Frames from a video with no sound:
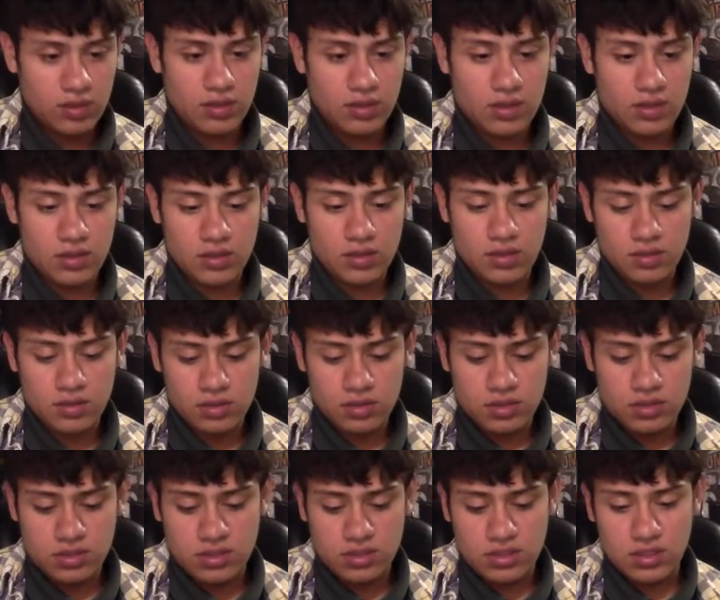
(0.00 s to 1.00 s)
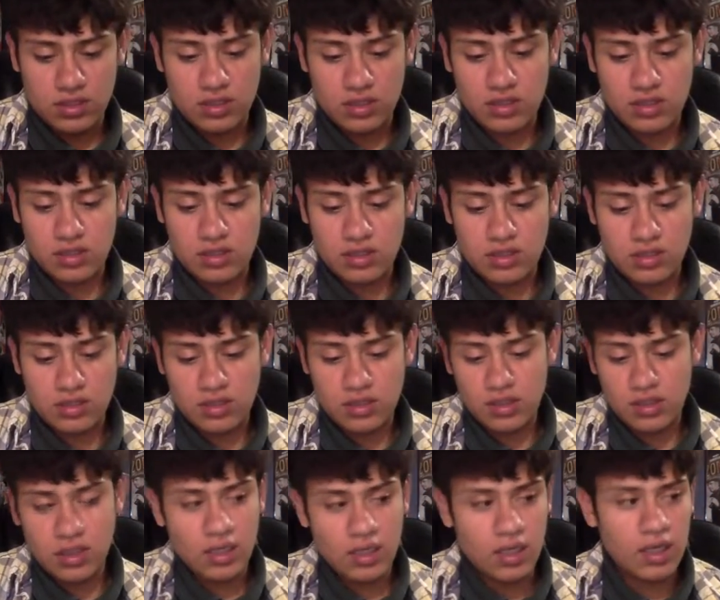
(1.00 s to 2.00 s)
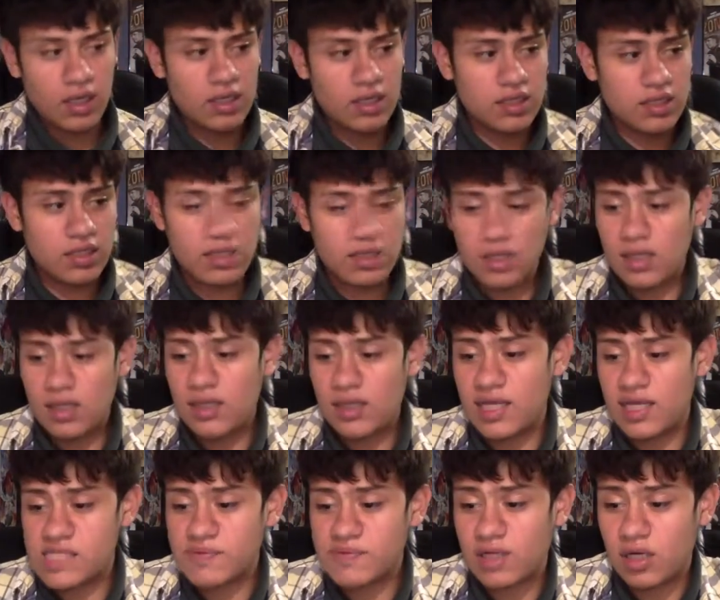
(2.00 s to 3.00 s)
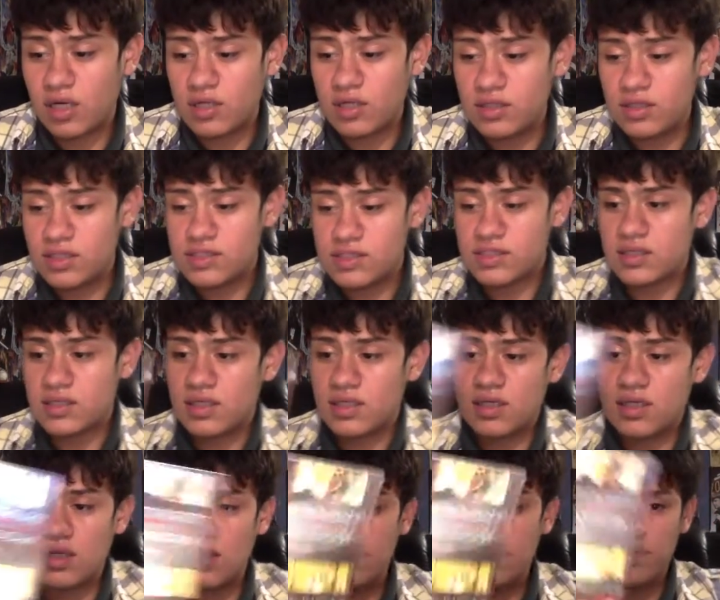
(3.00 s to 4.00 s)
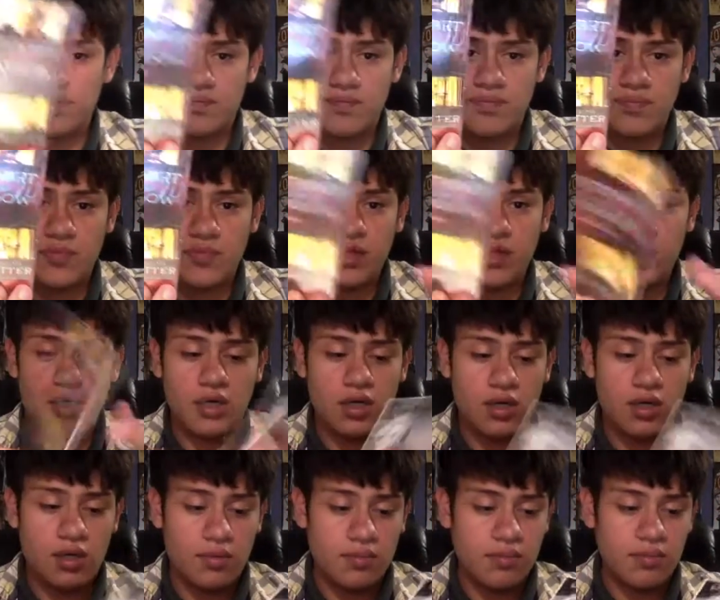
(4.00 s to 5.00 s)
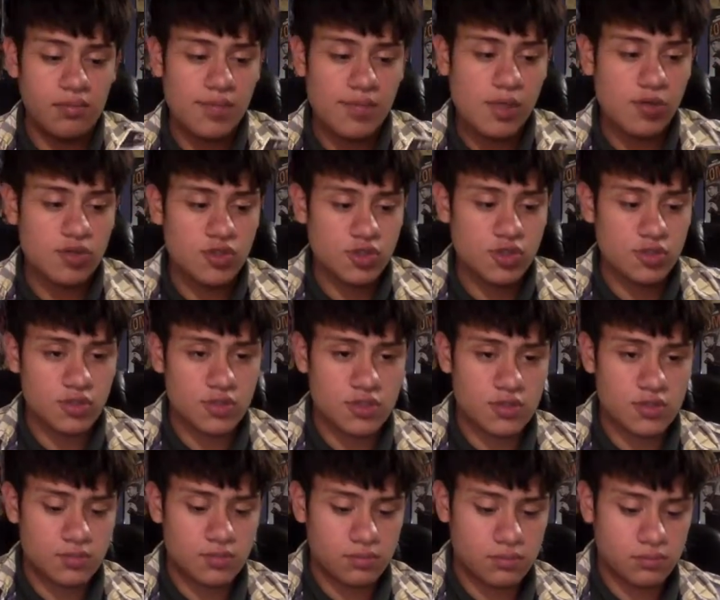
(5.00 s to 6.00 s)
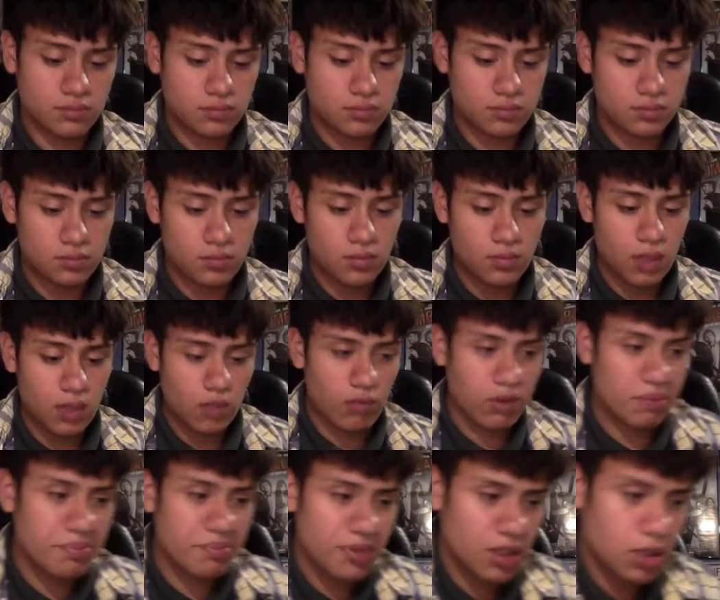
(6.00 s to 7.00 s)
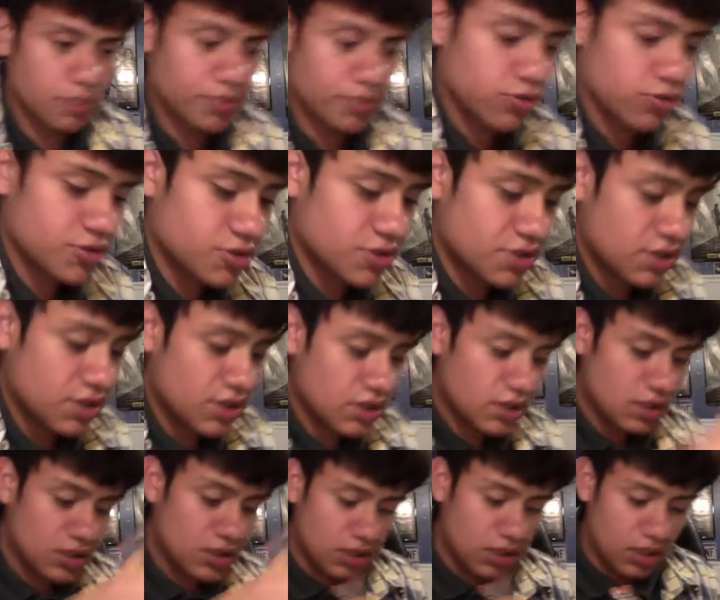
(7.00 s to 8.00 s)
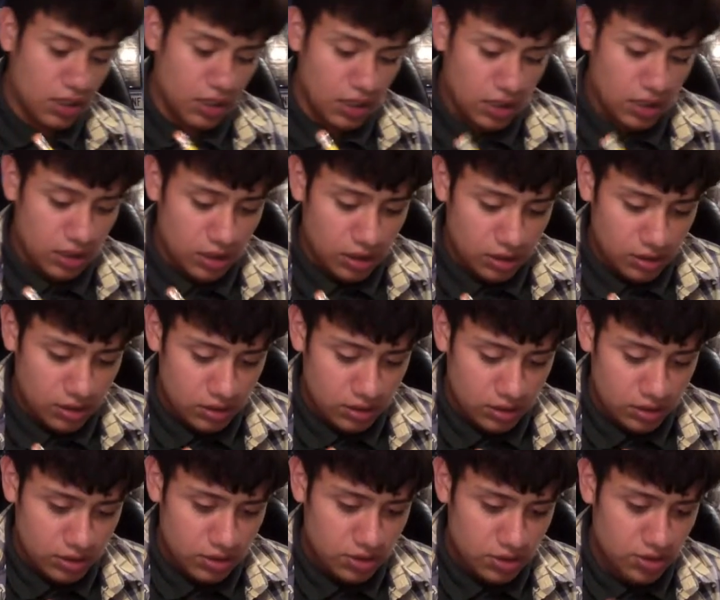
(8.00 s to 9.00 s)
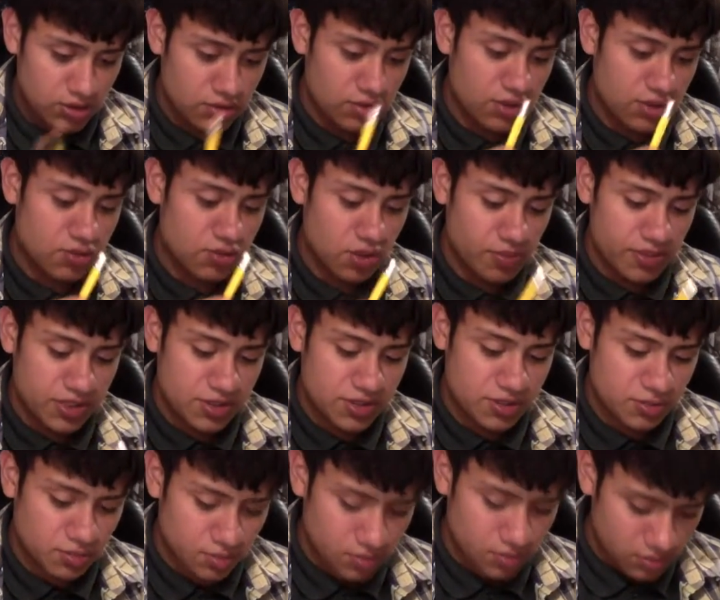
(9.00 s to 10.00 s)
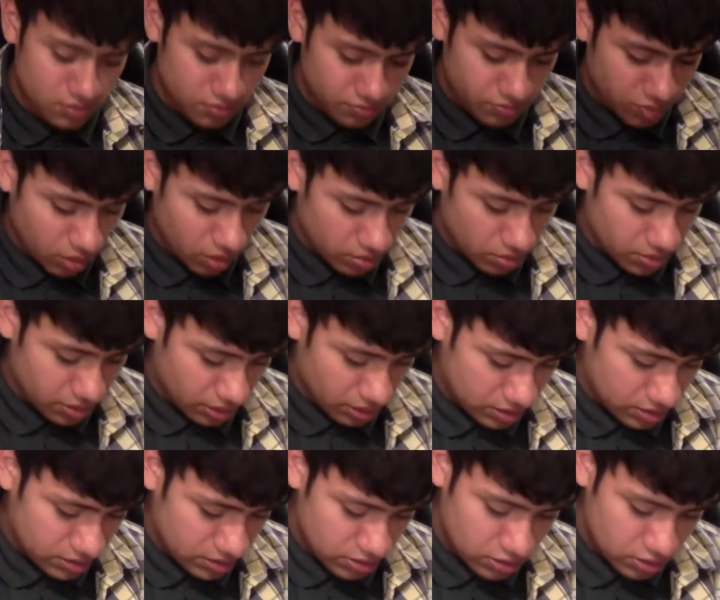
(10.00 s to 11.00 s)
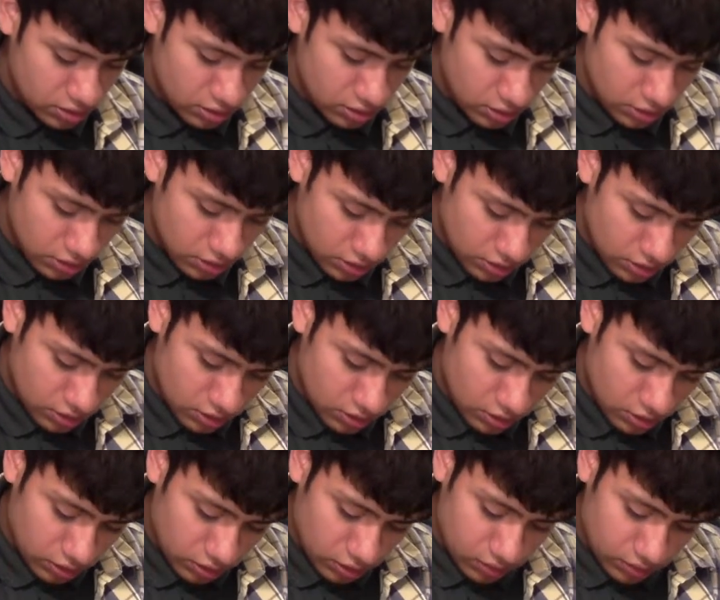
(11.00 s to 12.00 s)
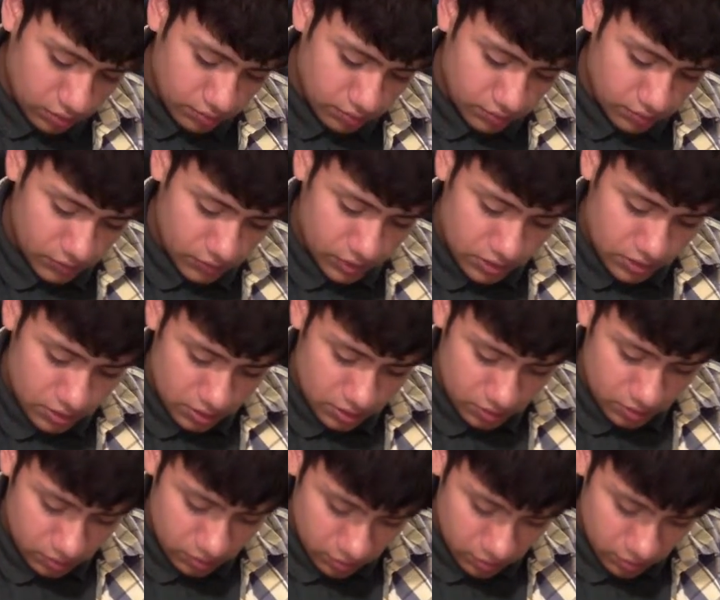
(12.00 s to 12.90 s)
Let's see. And then, last but not least, the posters. Replica posters. Should I do this with a pencil? Probably not. Let's see.